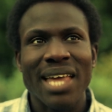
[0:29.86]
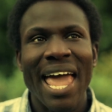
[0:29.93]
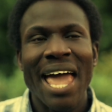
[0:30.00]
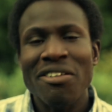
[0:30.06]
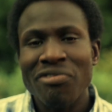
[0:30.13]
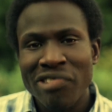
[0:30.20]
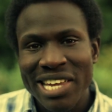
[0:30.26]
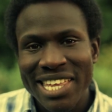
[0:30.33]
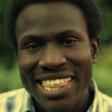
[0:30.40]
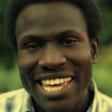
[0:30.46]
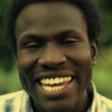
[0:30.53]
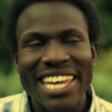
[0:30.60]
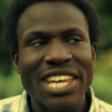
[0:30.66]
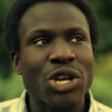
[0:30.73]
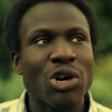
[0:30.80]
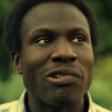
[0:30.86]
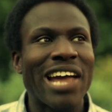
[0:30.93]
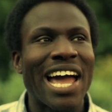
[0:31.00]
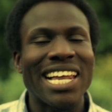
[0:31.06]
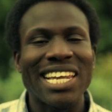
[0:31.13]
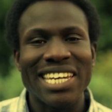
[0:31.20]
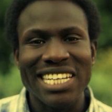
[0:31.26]
everything in your
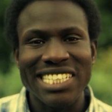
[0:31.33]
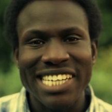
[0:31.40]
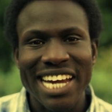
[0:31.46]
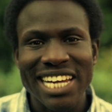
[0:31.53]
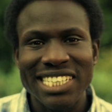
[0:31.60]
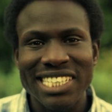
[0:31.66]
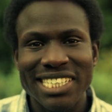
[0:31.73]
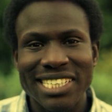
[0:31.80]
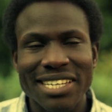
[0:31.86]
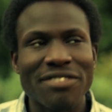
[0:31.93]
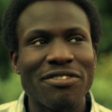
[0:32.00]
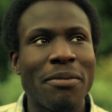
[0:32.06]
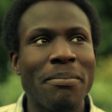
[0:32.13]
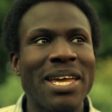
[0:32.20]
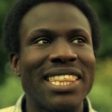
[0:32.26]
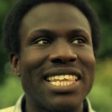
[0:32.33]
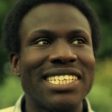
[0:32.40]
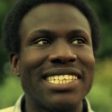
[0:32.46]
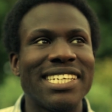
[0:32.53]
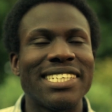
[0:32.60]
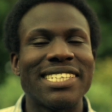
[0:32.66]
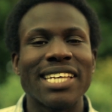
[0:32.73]
reality changes. And for me,
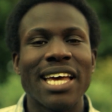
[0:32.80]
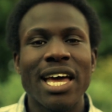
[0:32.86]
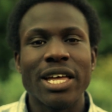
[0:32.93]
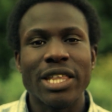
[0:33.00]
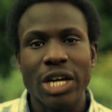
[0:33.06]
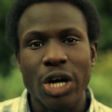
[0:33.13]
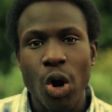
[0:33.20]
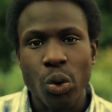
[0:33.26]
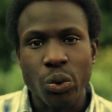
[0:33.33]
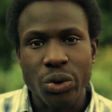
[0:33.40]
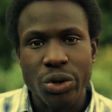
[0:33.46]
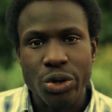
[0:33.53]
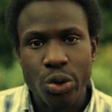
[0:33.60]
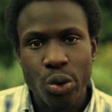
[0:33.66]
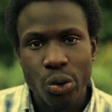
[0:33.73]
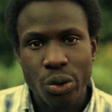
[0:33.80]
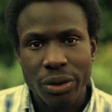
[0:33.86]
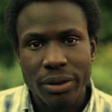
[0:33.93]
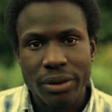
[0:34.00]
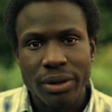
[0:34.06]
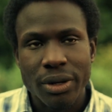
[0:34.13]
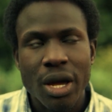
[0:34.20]
this is the Golden Dawn,
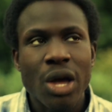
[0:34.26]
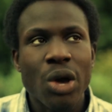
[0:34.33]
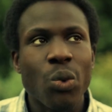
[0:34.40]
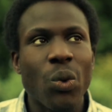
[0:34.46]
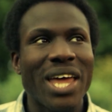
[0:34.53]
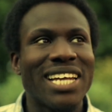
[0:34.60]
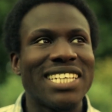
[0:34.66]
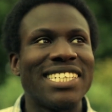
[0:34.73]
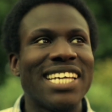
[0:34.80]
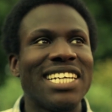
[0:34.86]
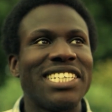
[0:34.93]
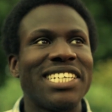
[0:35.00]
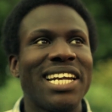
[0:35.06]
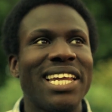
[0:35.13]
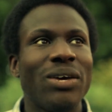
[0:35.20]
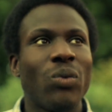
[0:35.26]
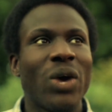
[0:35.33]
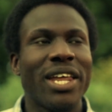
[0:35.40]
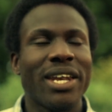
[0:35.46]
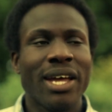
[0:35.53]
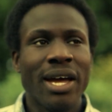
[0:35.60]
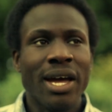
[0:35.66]
when essentially
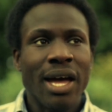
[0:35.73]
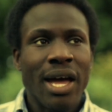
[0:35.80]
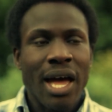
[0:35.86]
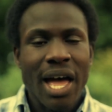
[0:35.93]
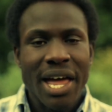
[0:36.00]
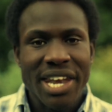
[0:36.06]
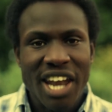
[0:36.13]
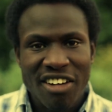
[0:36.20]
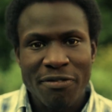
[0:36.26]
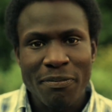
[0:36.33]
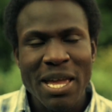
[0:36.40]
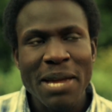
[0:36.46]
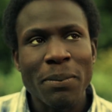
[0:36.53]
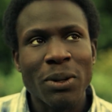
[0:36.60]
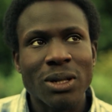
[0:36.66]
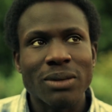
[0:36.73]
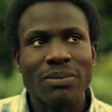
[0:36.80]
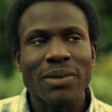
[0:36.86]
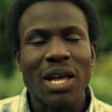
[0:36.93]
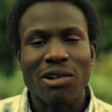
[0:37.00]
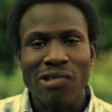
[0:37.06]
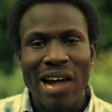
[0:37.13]
when enough people
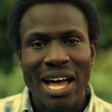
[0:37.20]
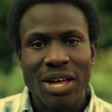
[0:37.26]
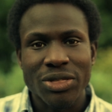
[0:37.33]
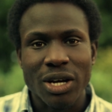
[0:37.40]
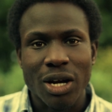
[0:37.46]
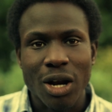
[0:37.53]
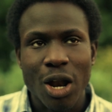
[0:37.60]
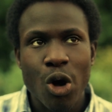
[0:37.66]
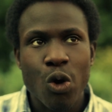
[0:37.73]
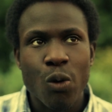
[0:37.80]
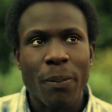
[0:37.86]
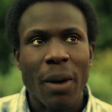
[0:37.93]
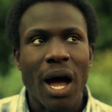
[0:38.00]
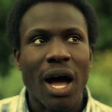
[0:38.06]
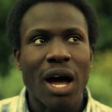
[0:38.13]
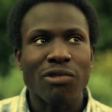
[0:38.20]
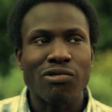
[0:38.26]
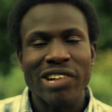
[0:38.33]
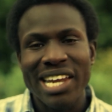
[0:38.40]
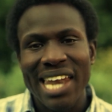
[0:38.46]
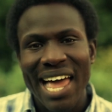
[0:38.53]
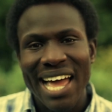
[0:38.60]
around the globe are
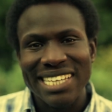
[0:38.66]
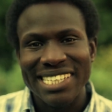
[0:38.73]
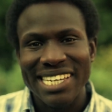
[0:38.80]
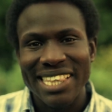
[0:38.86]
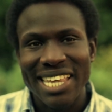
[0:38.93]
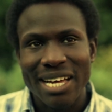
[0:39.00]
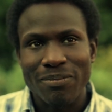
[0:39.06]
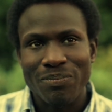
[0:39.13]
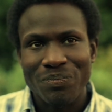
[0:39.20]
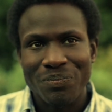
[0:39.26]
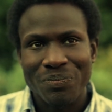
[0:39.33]
realizing that